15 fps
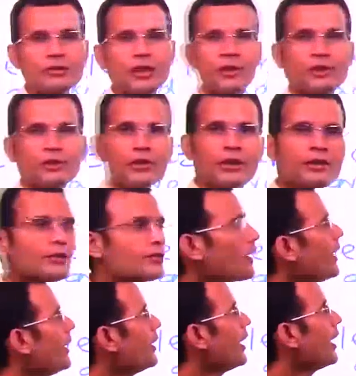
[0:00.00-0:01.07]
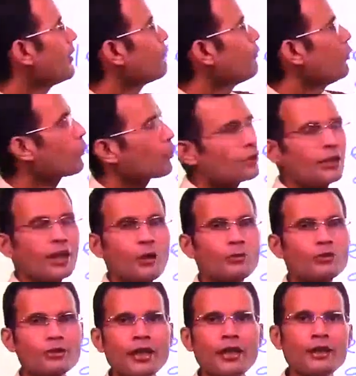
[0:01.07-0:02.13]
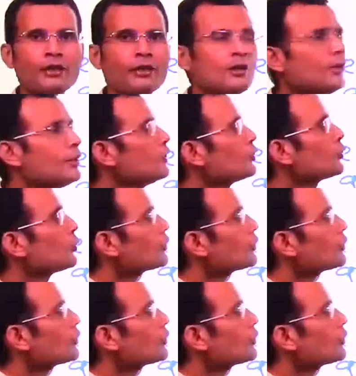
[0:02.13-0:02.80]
there on the inside and 4 on the outside, so